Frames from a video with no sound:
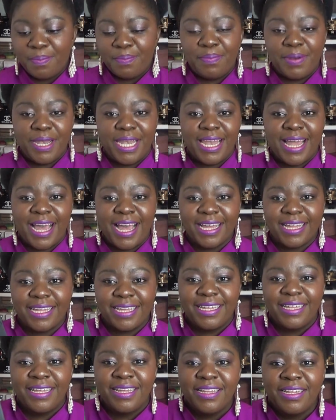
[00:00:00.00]

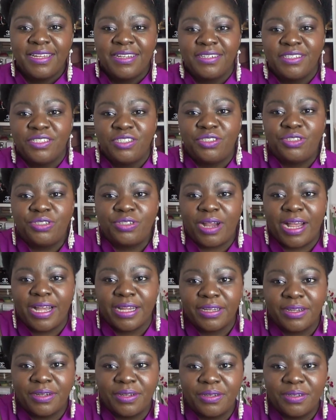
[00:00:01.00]
Black
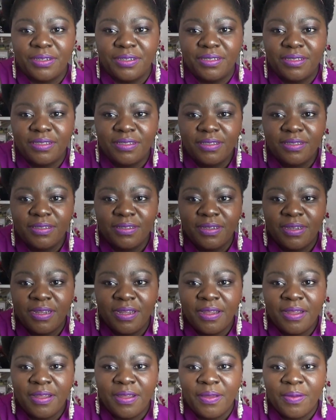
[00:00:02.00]
Dragon.
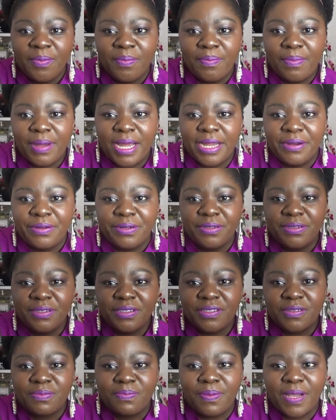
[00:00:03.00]

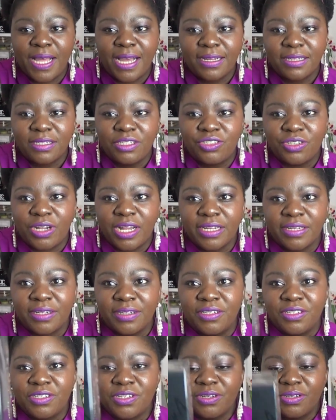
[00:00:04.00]
Byron's Black
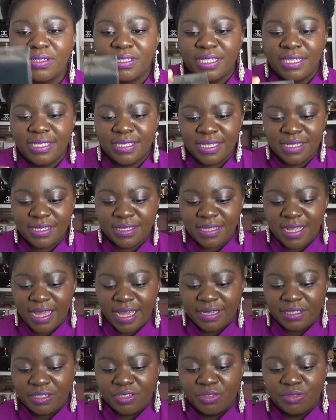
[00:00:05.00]
Dragon. So this is
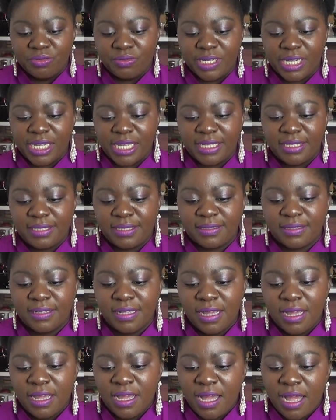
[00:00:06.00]
their new release,
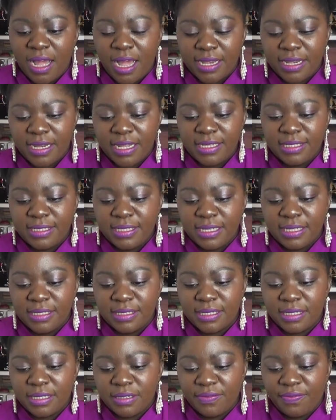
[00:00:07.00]
and this
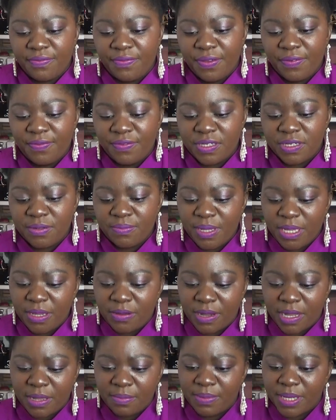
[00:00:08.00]
is in 50ml,
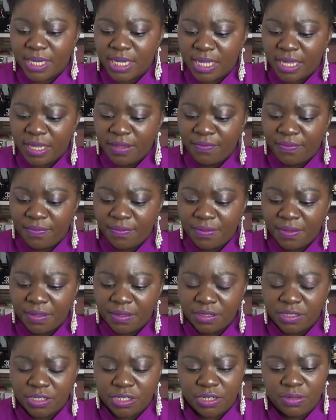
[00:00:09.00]
I believe.
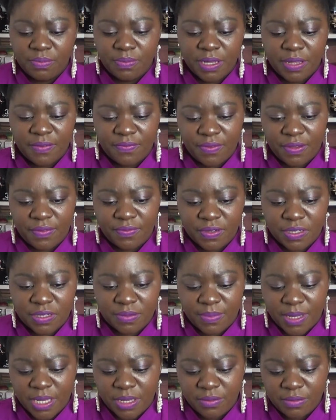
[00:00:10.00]
Should be a
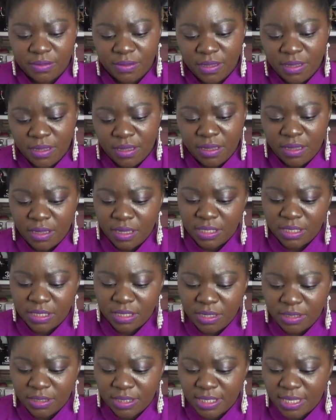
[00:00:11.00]
50ml. It's
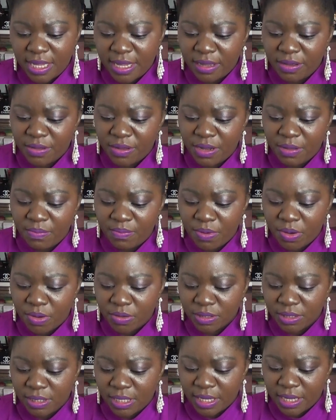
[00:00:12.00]
not saying on the
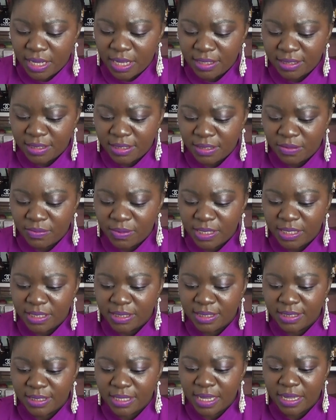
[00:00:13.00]
box, I can't see where
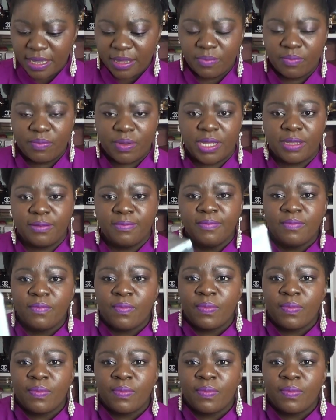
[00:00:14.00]
it's saying, but